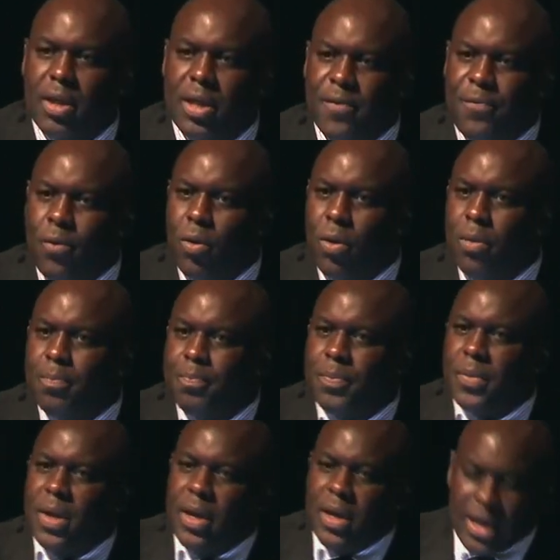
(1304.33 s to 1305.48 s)
Therefore,
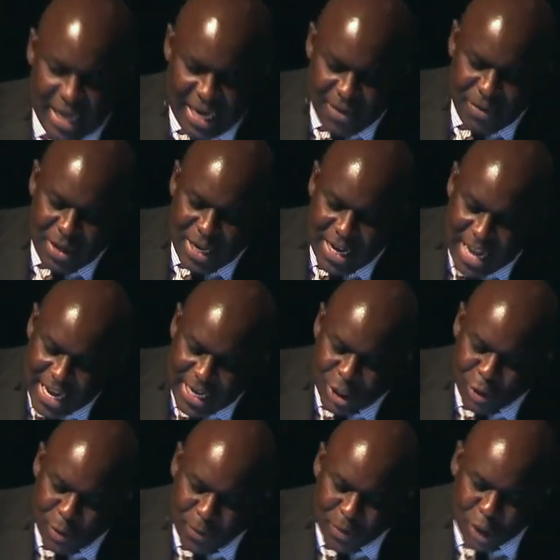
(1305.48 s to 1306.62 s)
given the
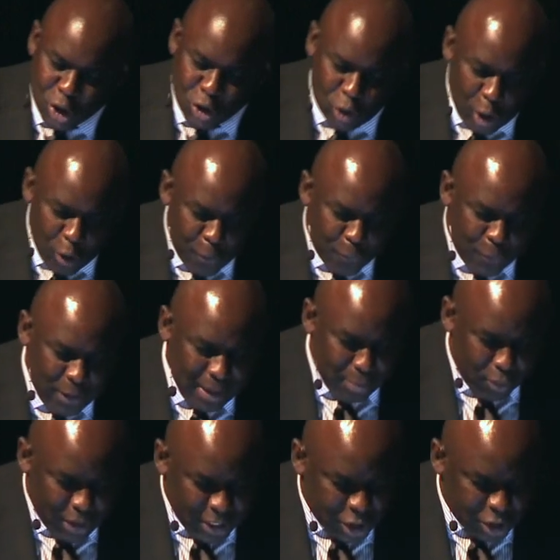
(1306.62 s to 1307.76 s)
nature of the struggle for
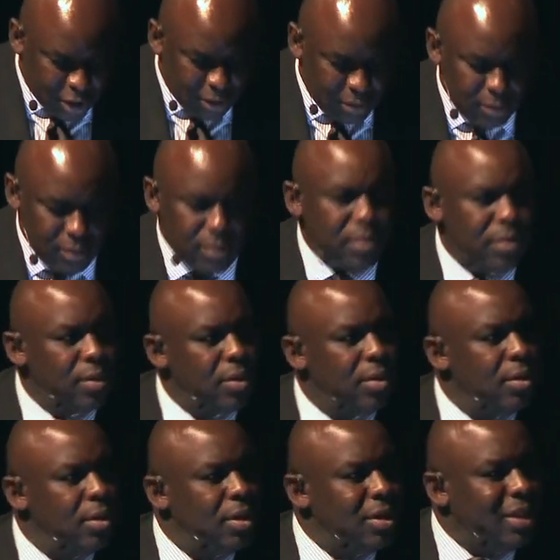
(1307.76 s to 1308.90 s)
liberation,
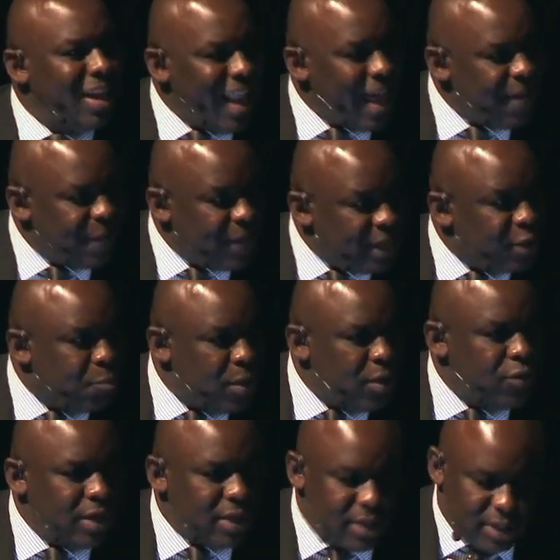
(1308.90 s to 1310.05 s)
the life
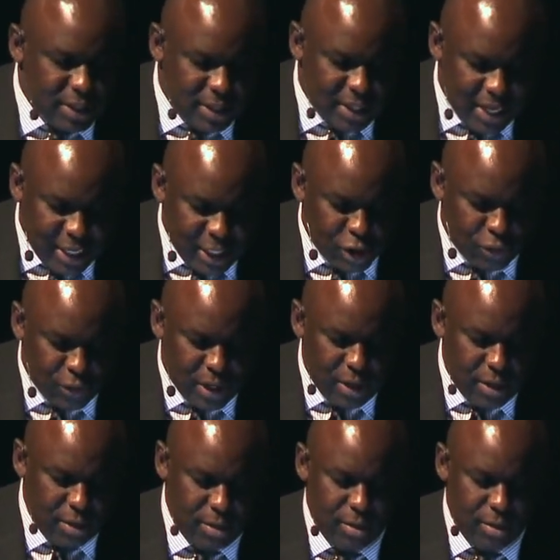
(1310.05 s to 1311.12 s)
experiences, the history,